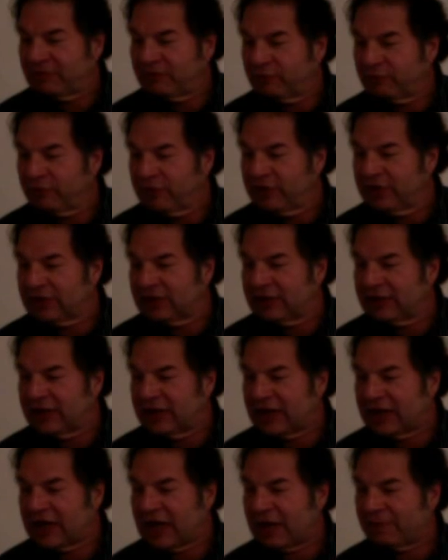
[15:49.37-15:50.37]
really not
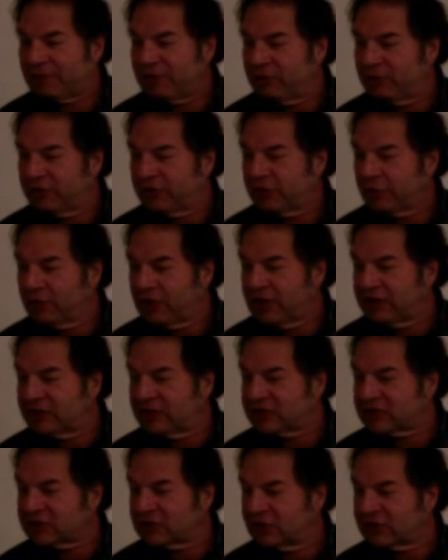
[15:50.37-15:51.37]
happy with the way
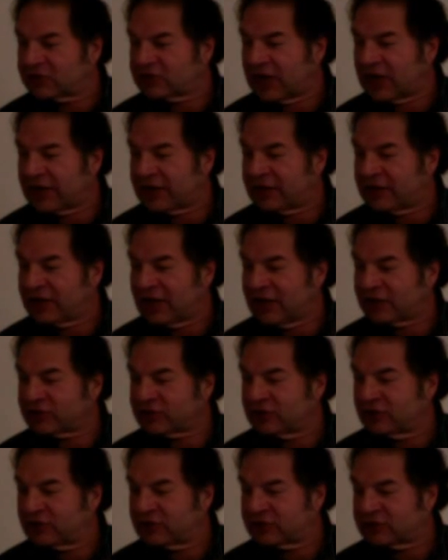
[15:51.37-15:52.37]
this looks, I can actually
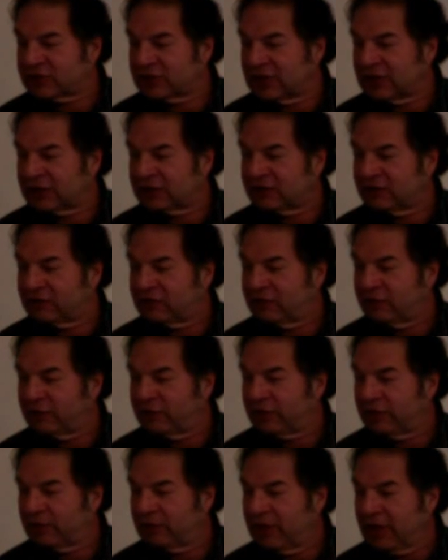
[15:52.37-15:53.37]
select the two of
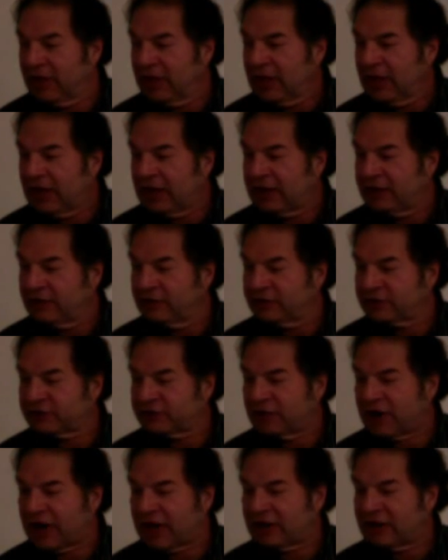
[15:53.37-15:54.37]
them and use
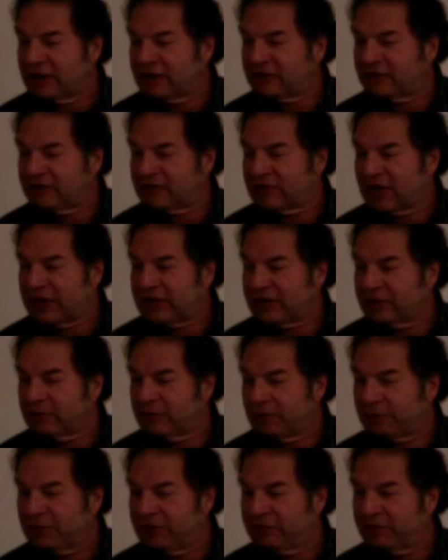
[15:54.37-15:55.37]
tracking to tighten them up
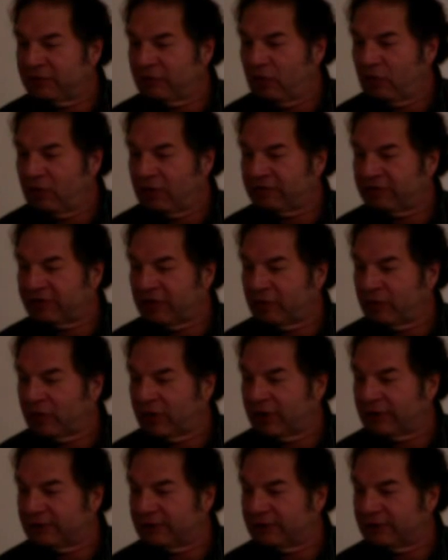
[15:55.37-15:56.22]
even more if I want.